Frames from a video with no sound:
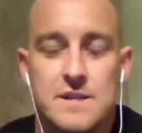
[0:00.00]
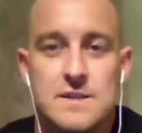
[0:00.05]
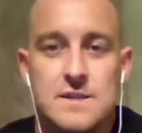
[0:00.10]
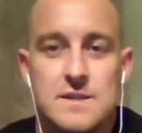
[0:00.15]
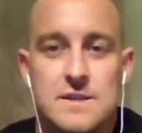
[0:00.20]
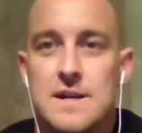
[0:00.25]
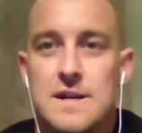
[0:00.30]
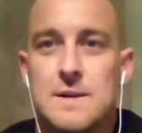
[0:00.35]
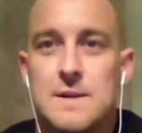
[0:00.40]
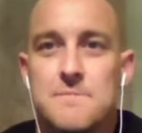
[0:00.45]

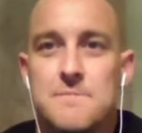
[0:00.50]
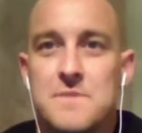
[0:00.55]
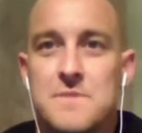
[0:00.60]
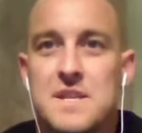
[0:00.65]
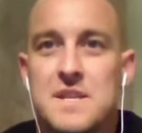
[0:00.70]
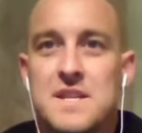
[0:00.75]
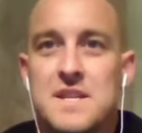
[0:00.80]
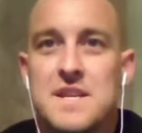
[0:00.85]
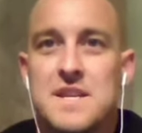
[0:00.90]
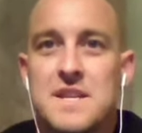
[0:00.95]
And,
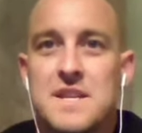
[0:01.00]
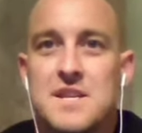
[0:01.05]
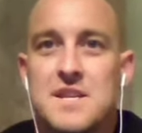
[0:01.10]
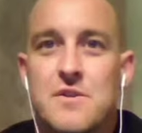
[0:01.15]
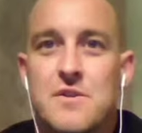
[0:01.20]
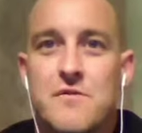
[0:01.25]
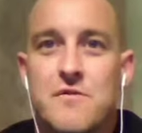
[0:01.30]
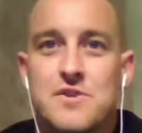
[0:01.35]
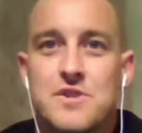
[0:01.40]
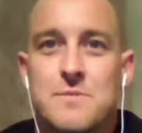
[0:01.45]

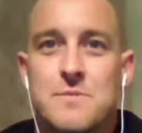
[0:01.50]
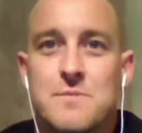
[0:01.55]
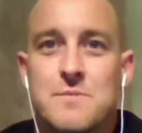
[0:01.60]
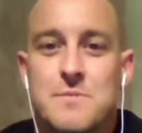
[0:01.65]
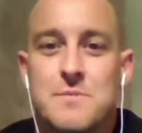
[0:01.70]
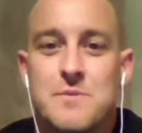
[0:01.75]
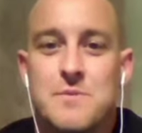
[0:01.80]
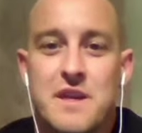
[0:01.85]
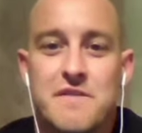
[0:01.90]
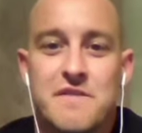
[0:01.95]
for some
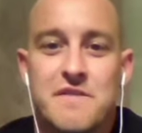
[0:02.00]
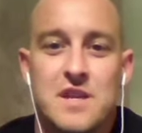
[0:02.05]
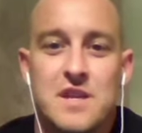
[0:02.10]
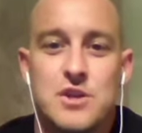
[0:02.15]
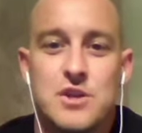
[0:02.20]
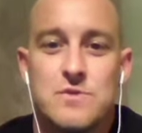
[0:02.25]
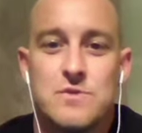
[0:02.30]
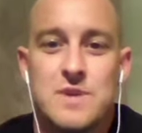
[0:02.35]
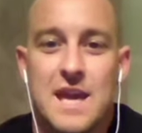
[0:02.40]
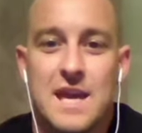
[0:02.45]
people, they
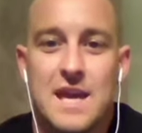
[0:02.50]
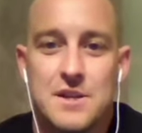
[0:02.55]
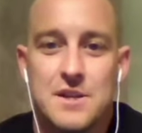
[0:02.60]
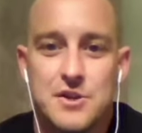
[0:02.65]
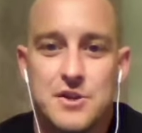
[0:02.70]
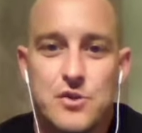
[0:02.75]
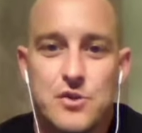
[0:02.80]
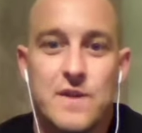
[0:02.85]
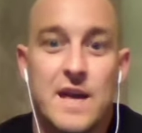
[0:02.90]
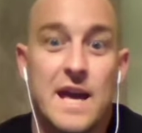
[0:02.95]
think you
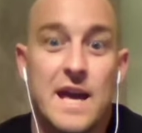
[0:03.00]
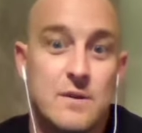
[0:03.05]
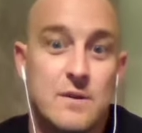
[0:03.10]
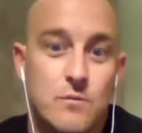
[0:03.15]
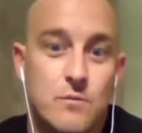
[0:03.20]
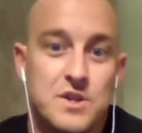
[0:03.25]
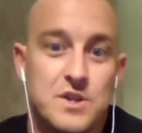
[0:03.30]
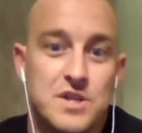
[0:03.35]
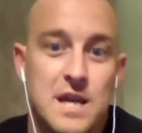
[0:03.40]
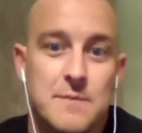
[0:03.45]
can't do that
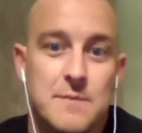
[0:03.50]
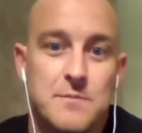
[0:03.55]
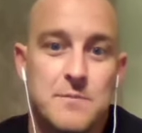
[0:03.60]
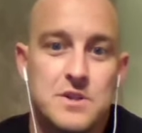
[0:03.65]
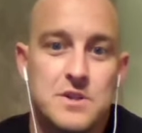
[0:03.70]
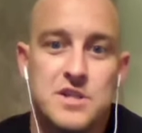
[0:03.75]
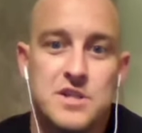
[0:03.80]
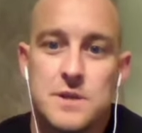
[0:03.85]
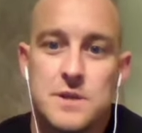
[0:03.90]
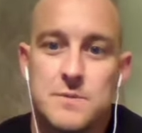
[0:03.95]
and win
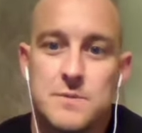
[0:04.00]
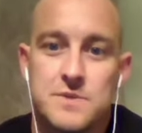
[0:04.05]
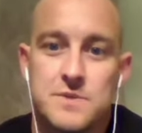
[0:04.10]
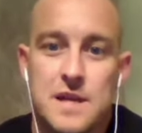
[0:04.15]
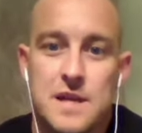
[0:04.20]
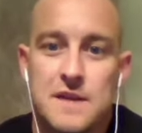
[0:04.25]
championships.